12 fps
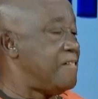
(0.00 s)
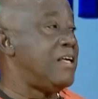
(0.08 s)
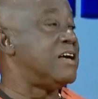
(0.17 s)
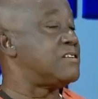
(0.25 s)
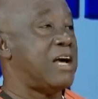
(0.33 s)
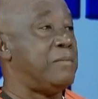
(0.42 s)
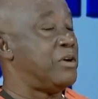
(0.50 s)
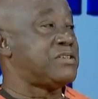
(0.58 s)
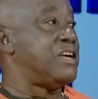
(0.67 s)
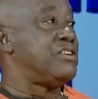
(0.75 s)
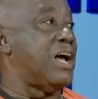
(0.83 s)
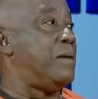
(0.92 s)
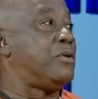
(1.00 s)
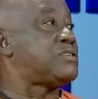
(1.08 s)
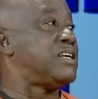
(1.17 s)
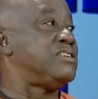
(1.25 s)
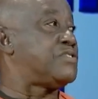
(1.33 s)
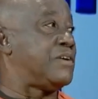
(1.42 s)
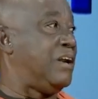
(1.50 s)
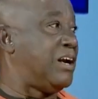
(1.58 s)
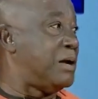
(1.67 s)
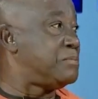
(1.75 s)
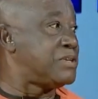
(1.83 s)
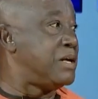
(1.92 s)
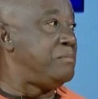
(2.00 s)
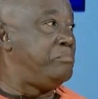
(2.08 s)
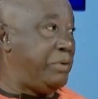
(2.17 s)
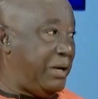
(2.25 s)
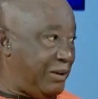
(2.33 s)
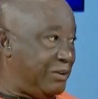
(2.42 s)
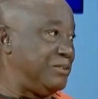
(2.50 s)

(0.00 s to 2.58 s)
Yes, I'm not saying trillion, I'm saying billion.